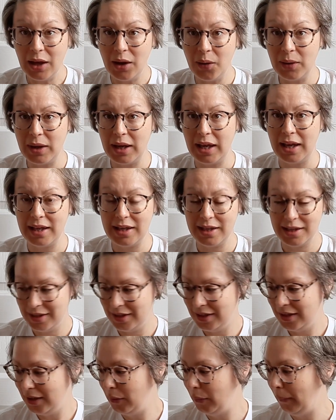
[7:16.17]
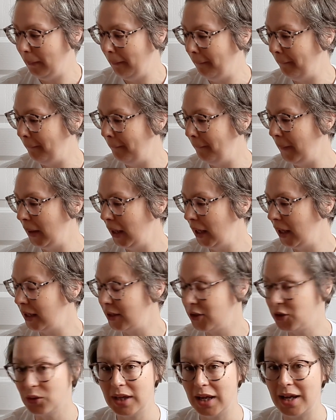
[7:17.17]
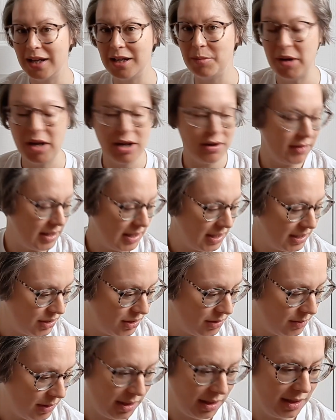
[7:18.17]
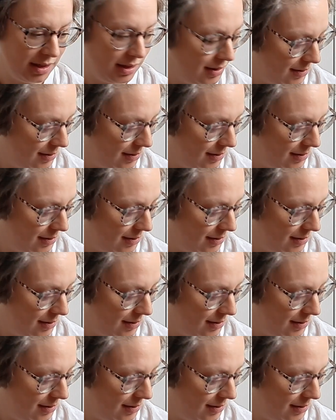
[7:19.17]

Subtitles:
Okay, don't get any better at this, do I?